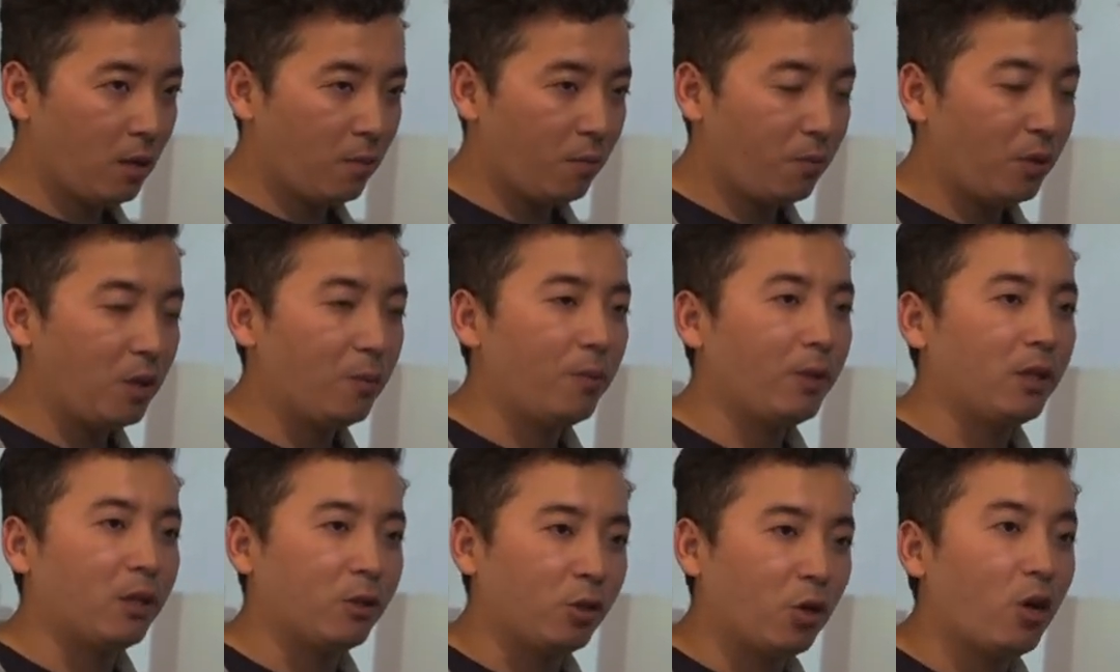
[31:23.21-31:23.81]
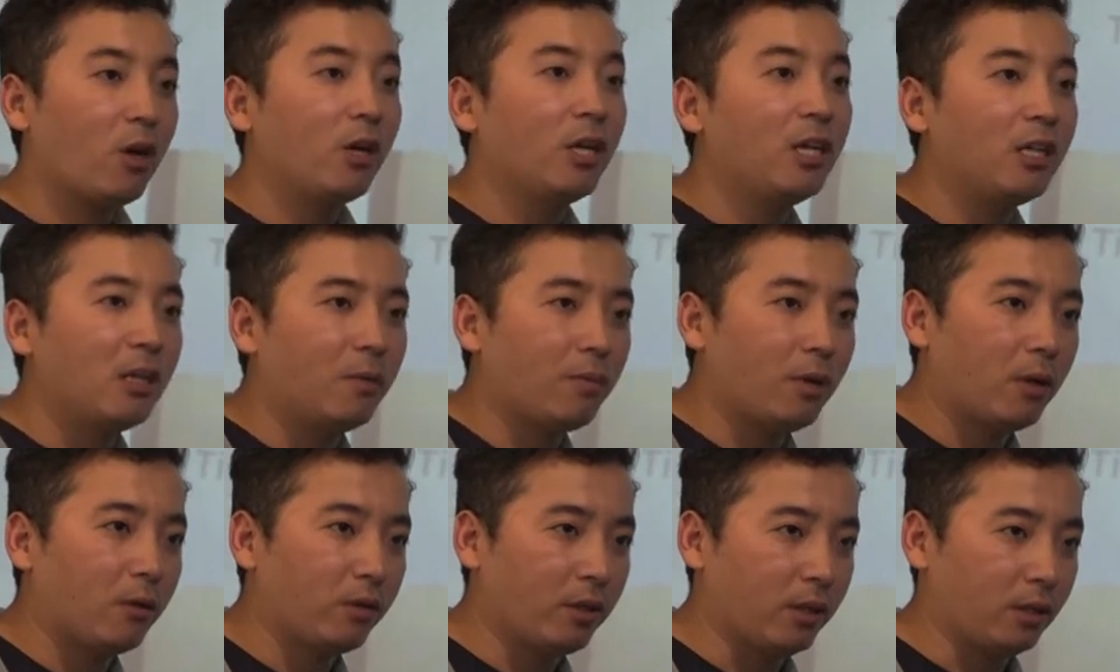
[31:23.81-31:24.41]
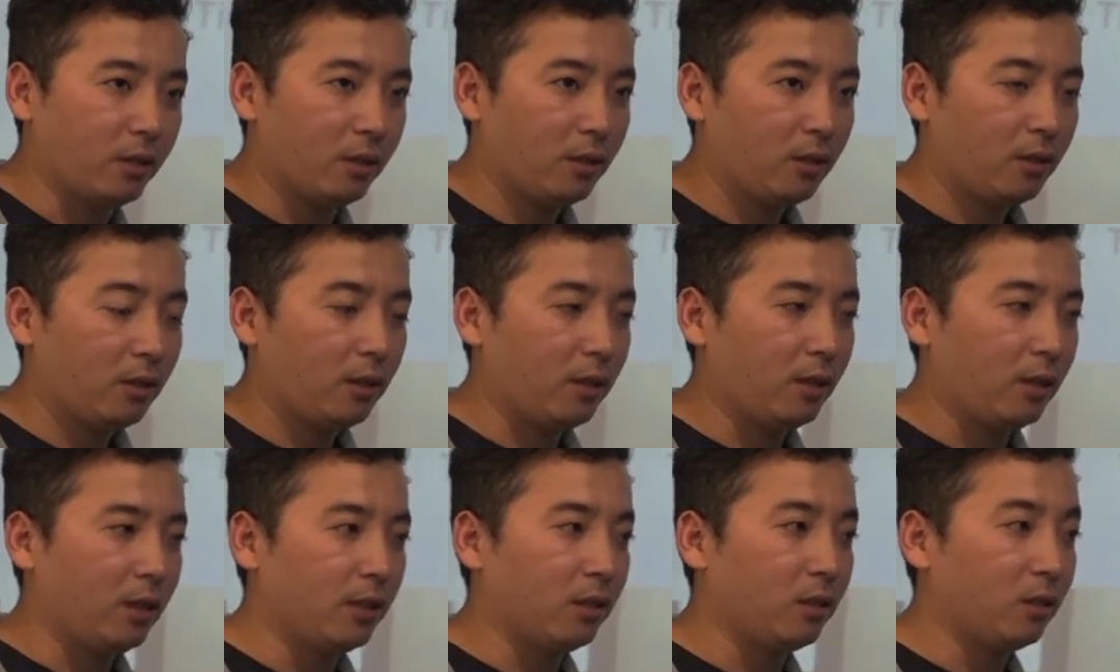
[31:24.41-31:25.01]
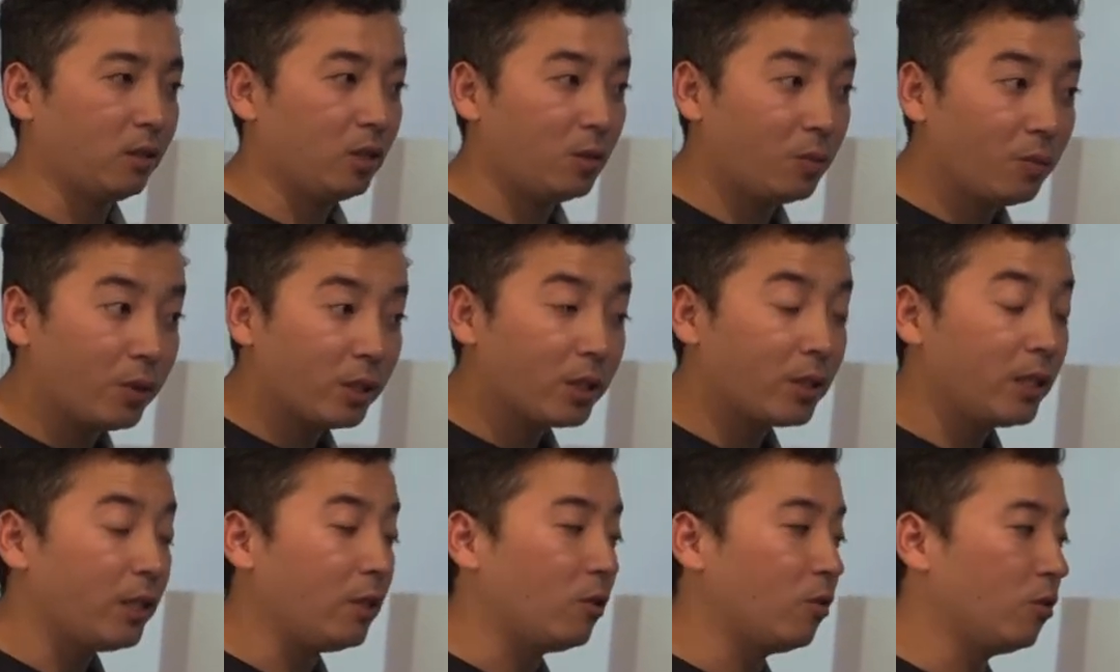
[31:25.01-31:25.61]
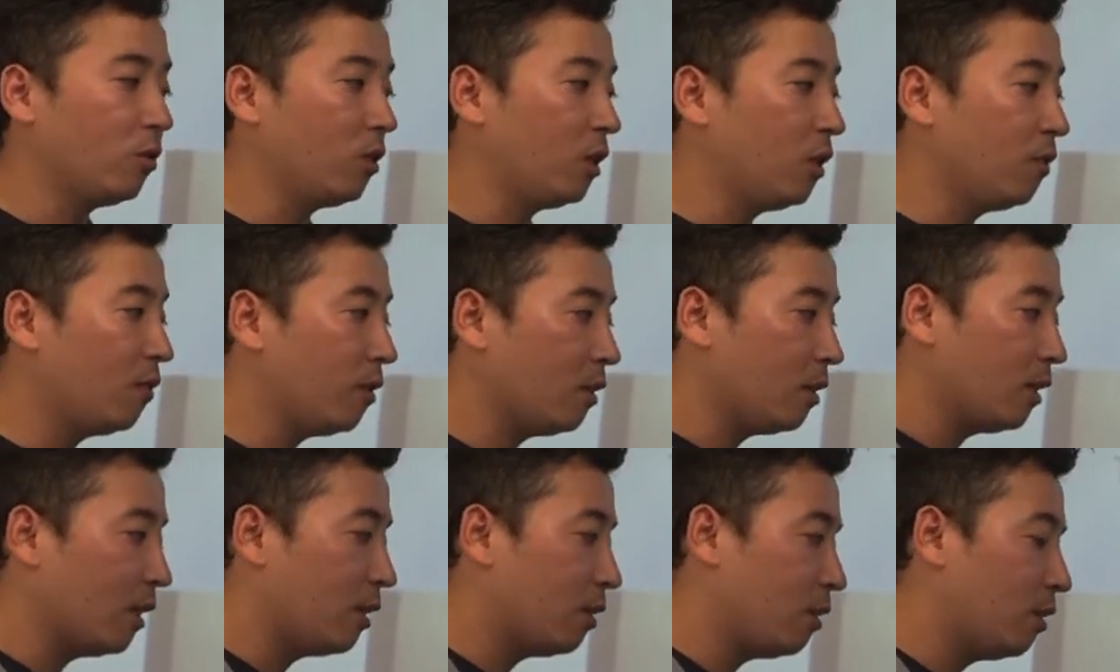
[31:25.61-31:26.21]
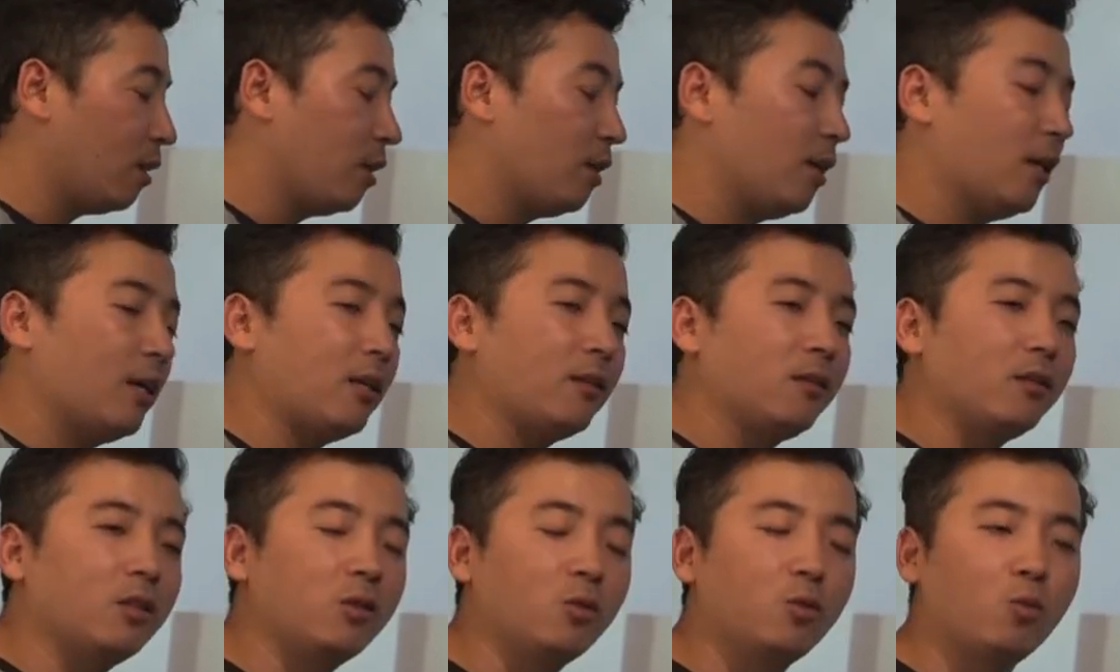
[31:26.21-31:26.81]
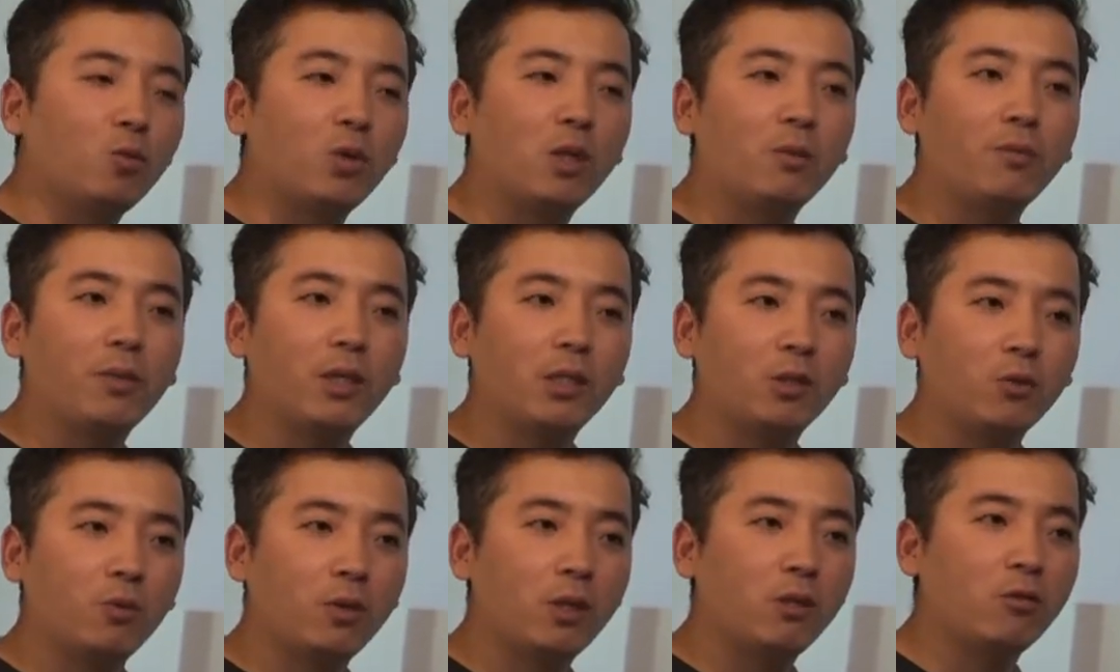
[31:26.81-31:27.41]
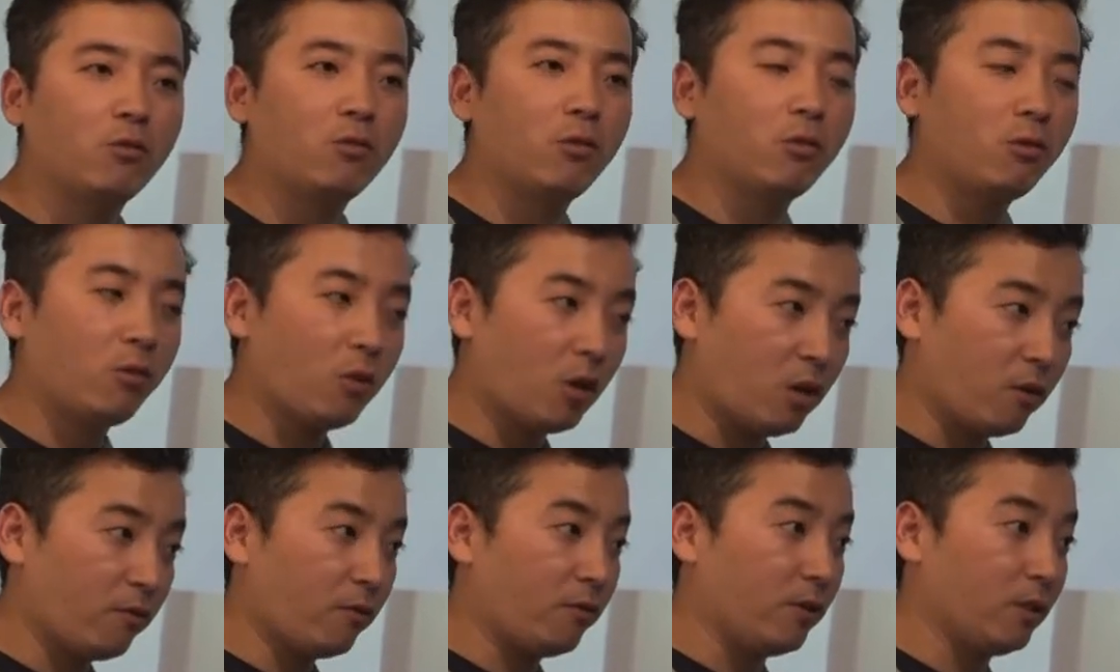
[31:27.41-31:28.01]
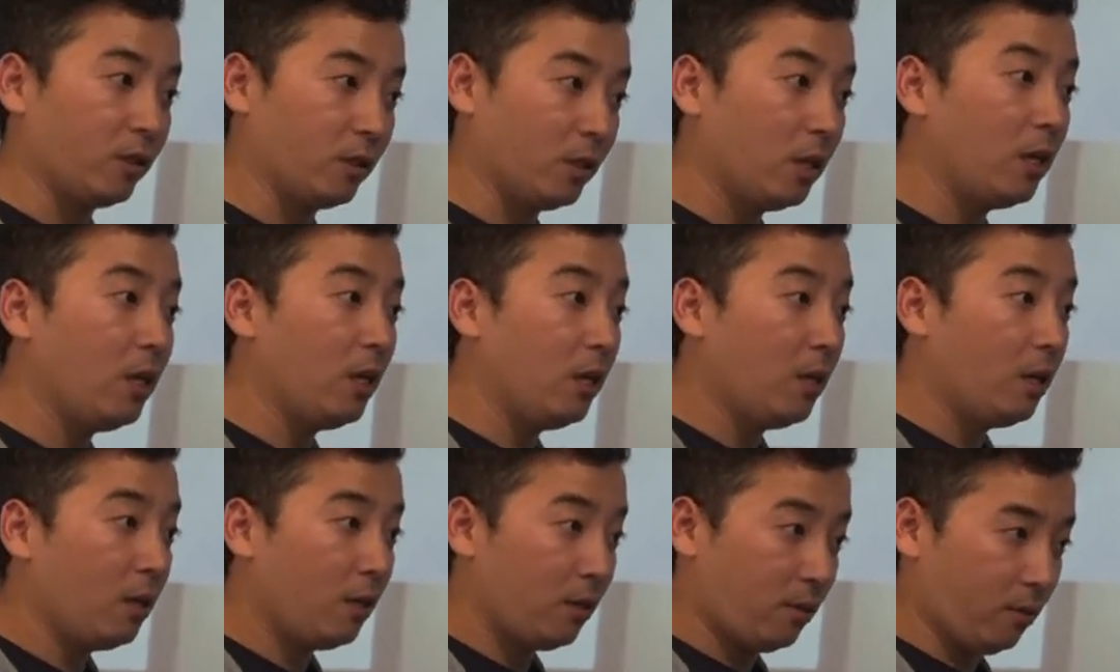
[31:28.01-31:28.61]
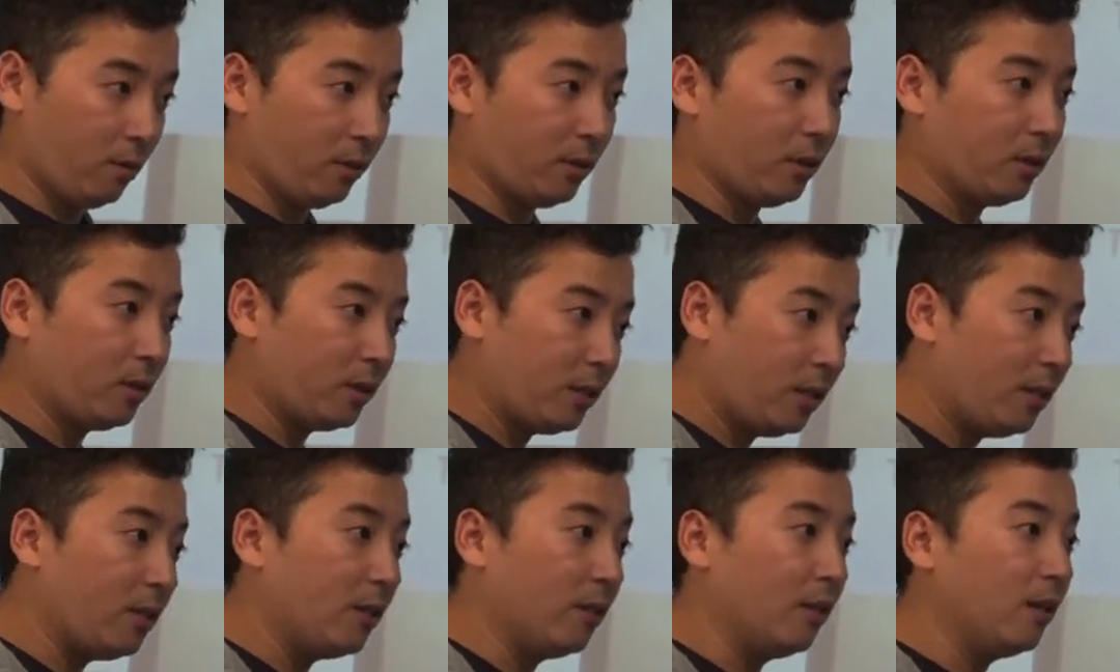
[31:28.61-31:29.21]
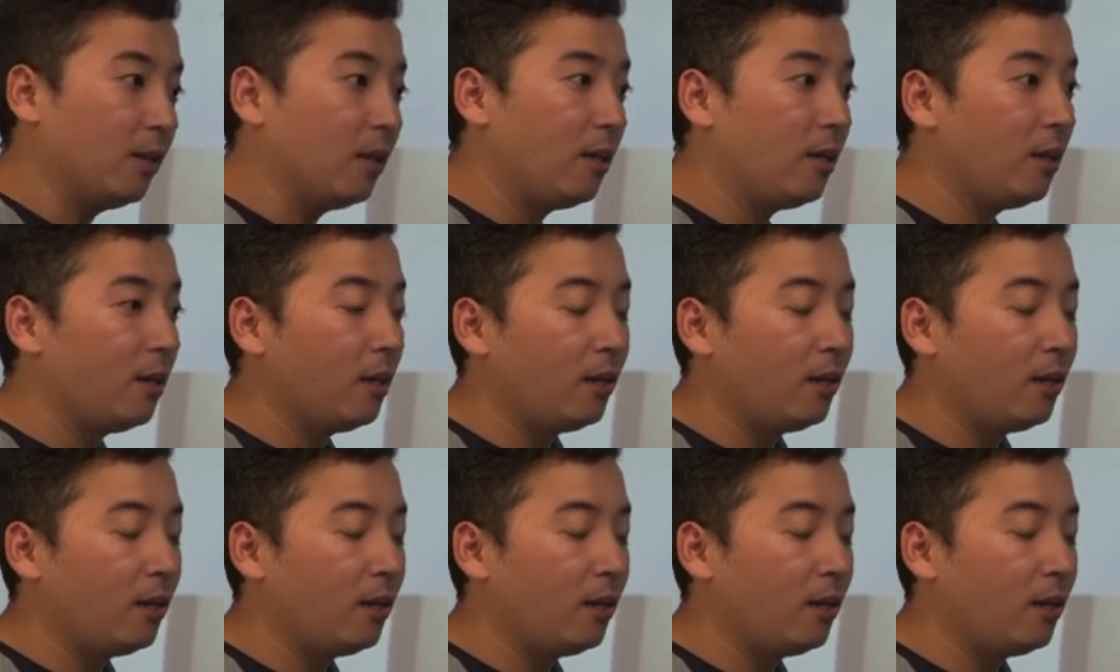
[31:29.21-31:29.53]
people are talking about it, and especially, you know, given that they had this One Belt, One Road conference this year,